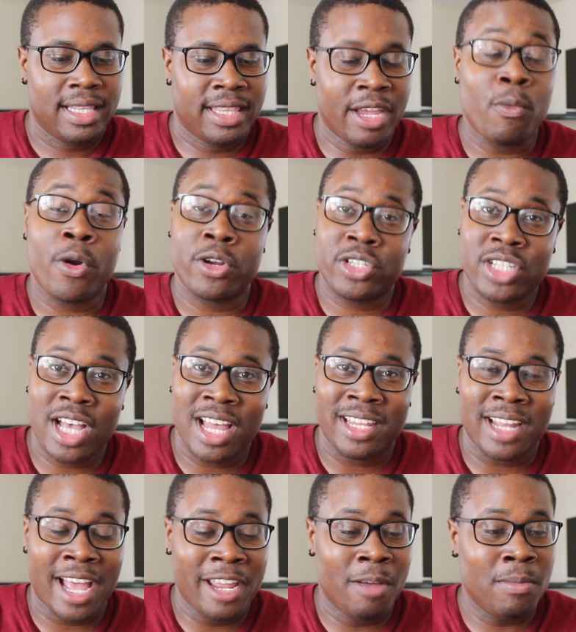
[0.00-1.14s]
they were
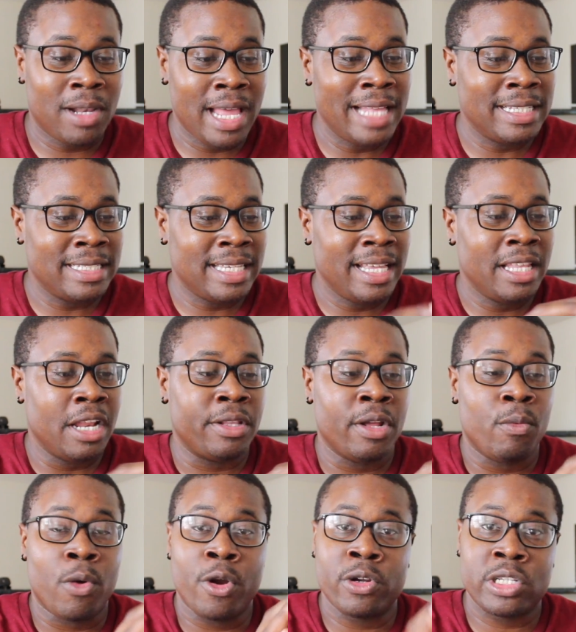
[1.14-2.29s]
solid. I am glad to say that they
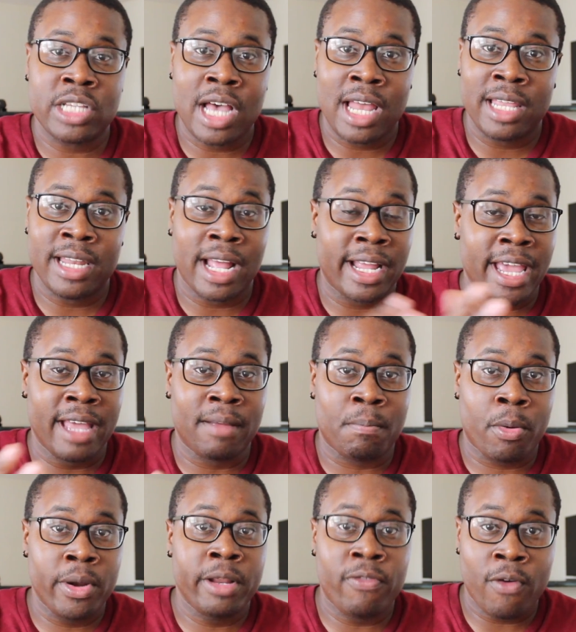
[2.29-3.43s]
were solid. I got
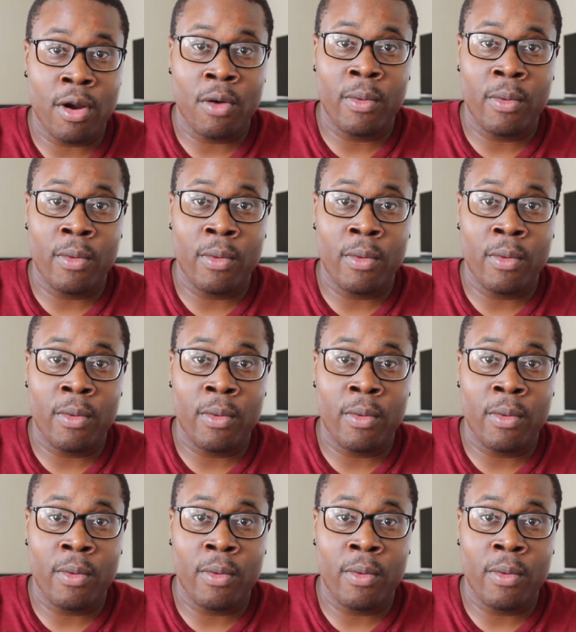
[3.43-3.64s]
pretty far